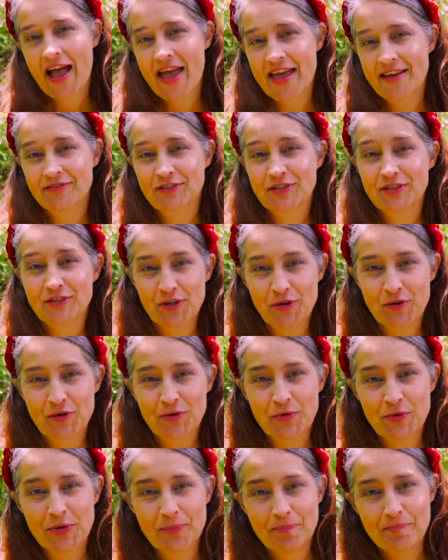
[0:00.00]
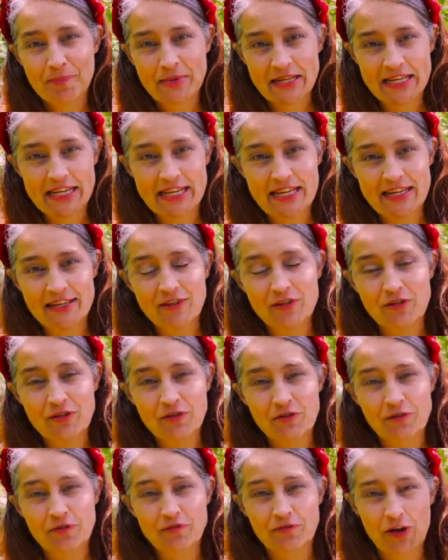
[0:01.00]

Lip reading: I have so many new